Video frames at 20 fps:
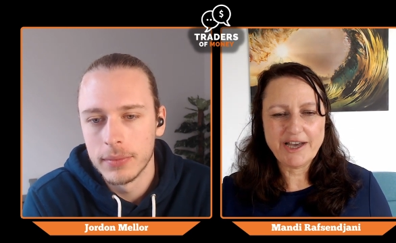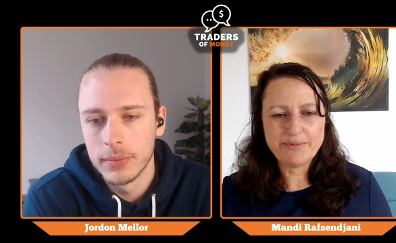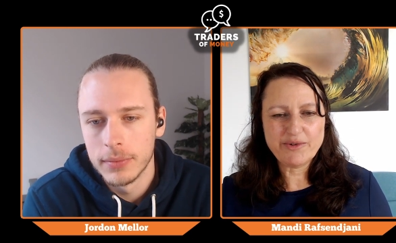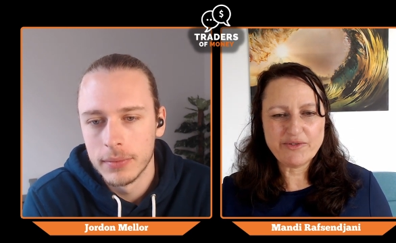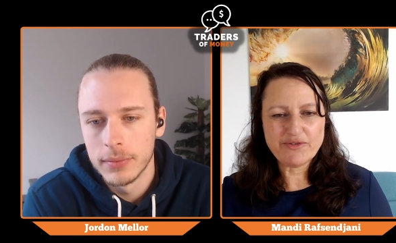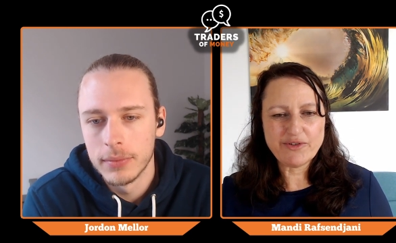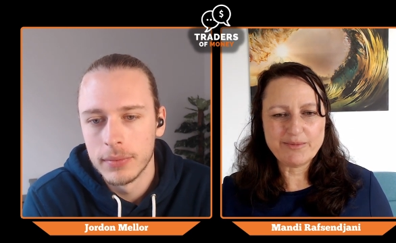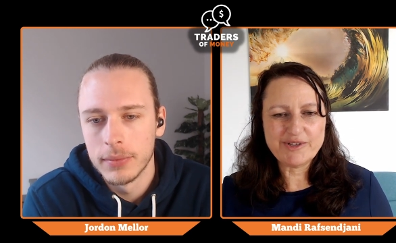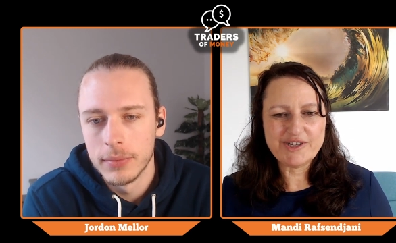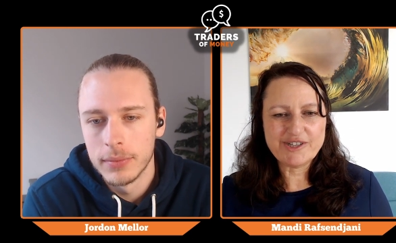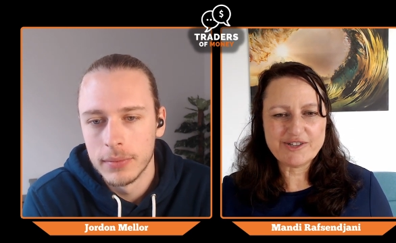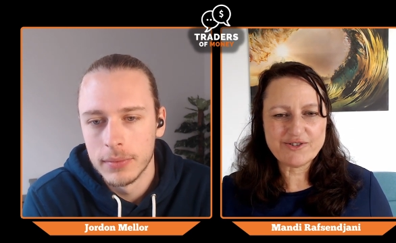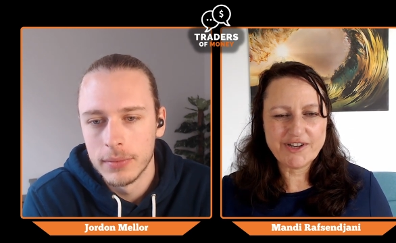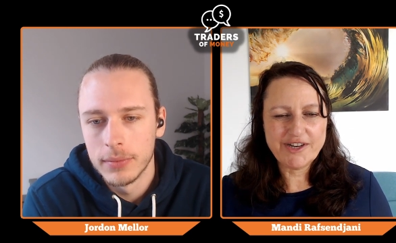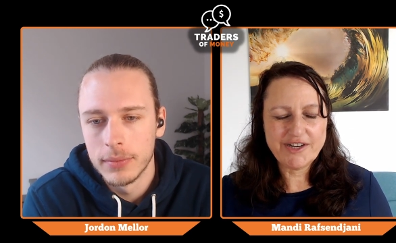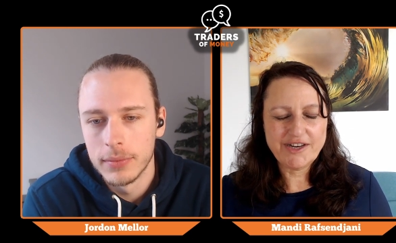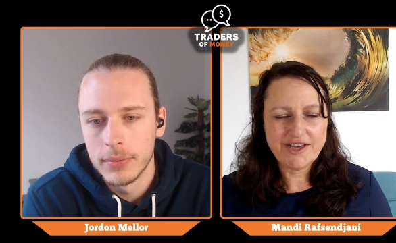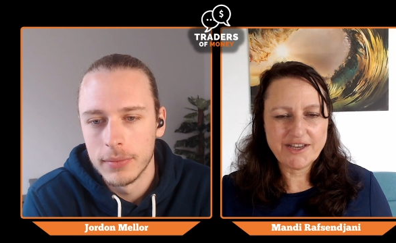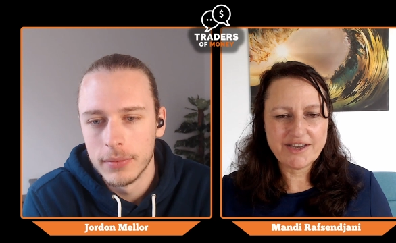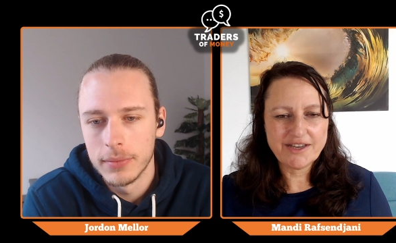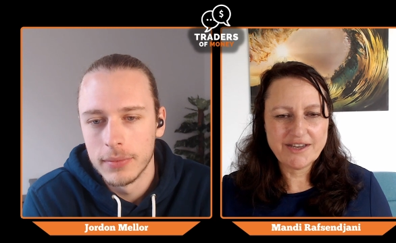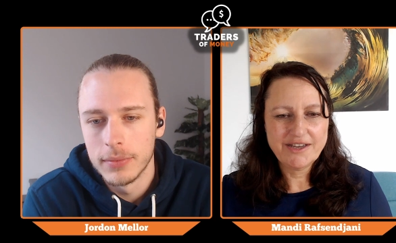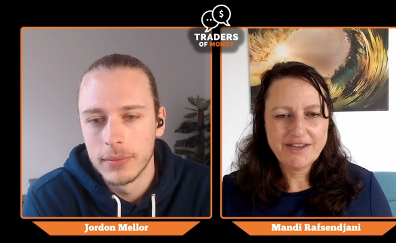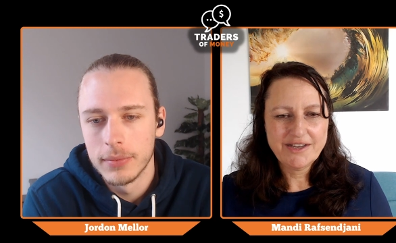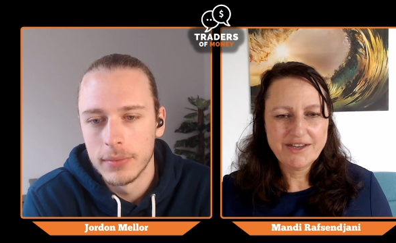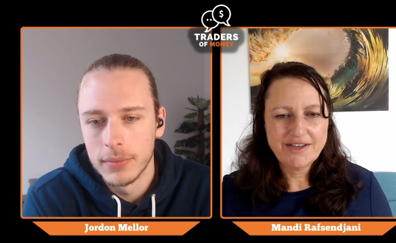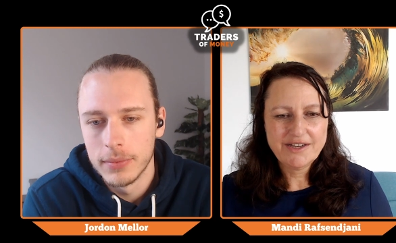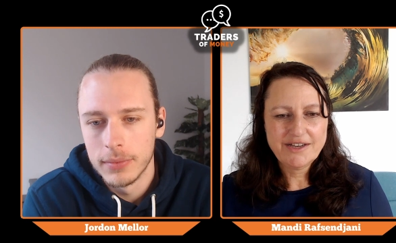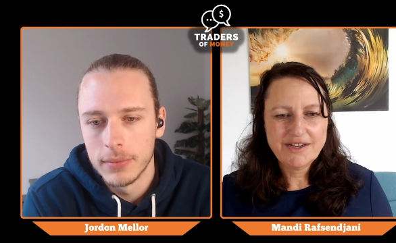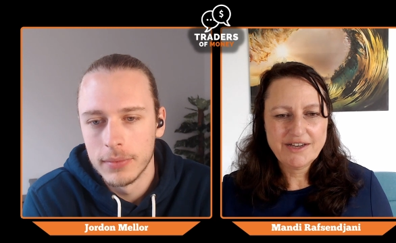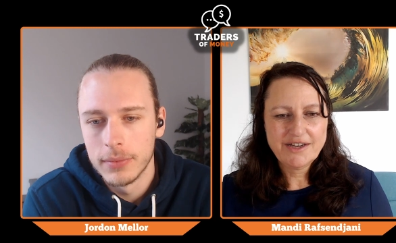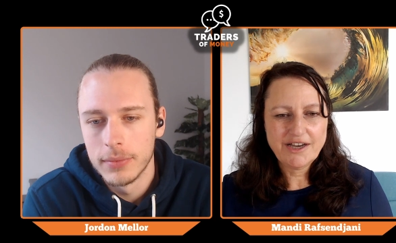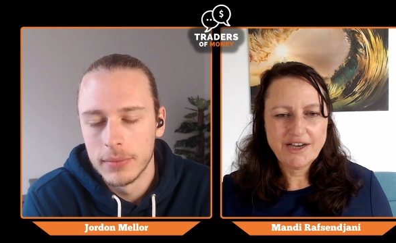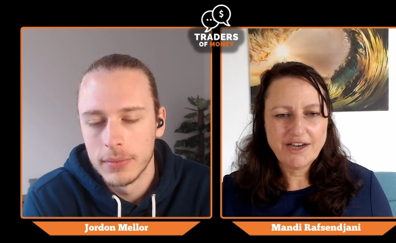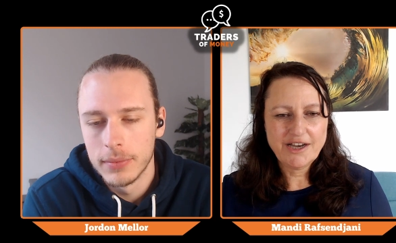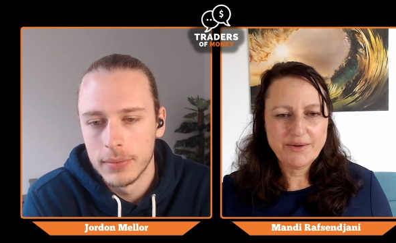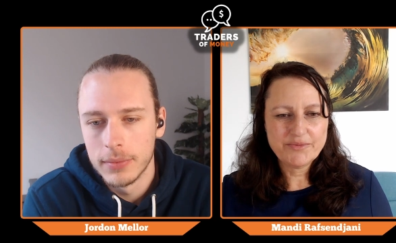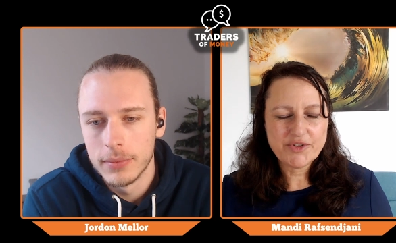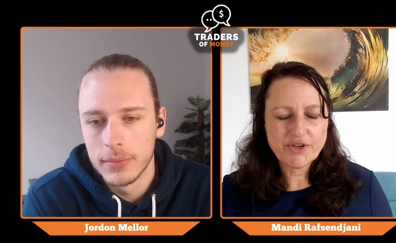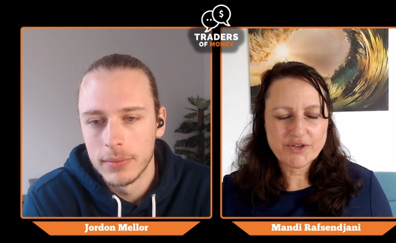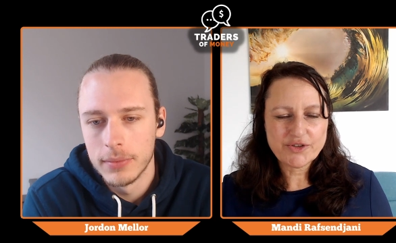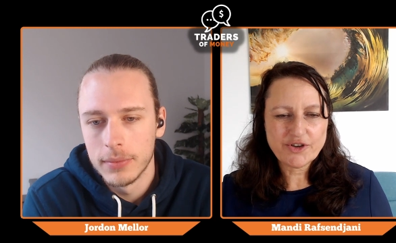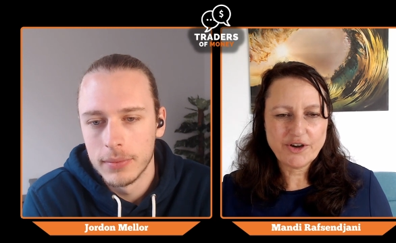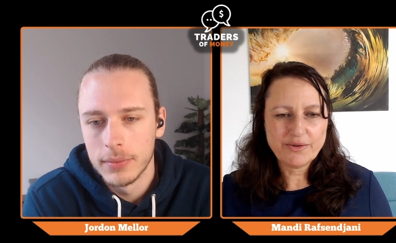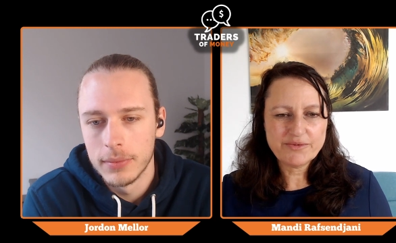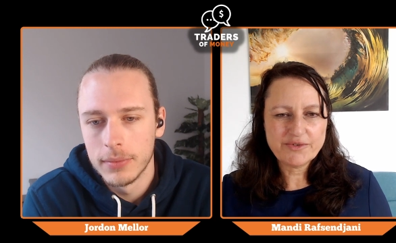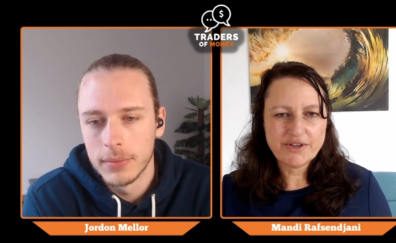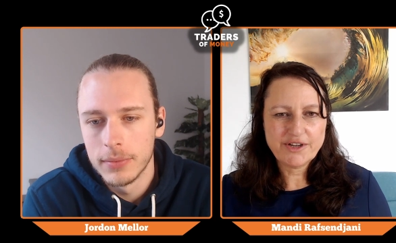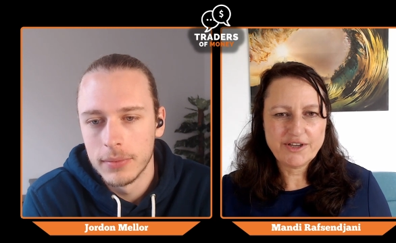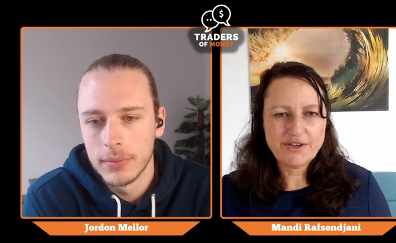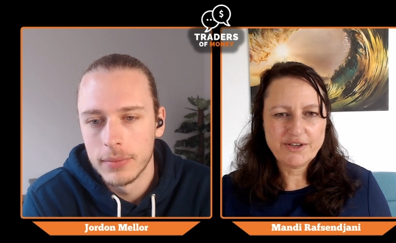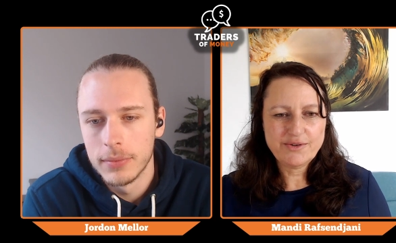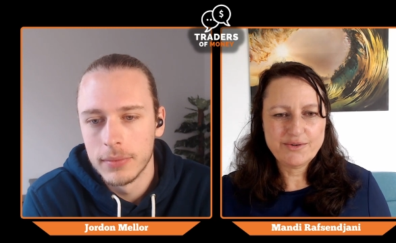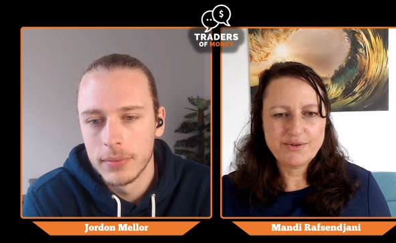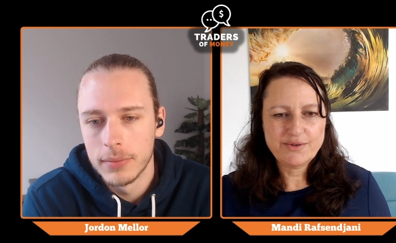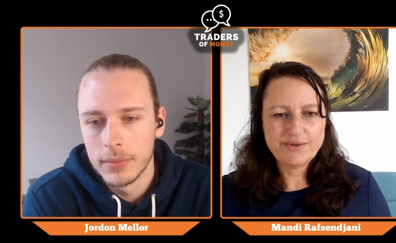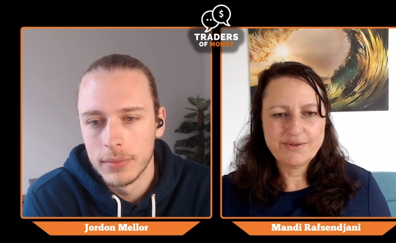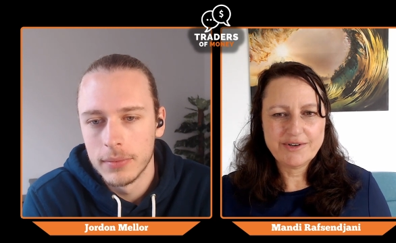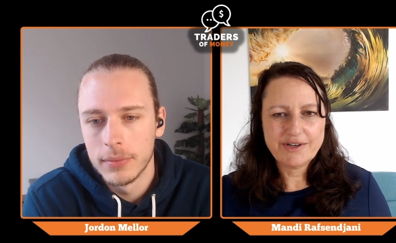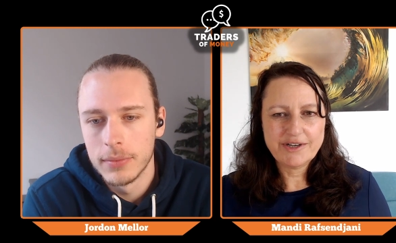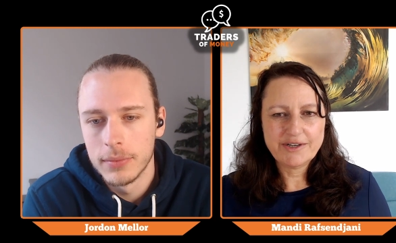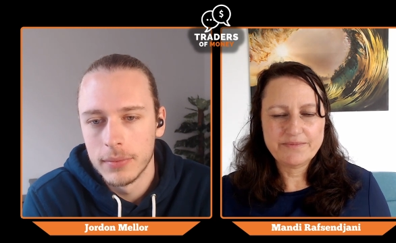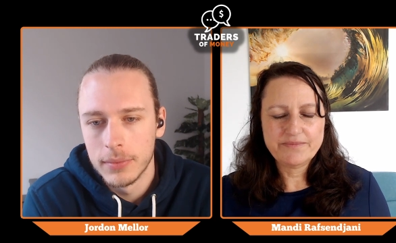Speaker 1: highperformanceTrading.com.au.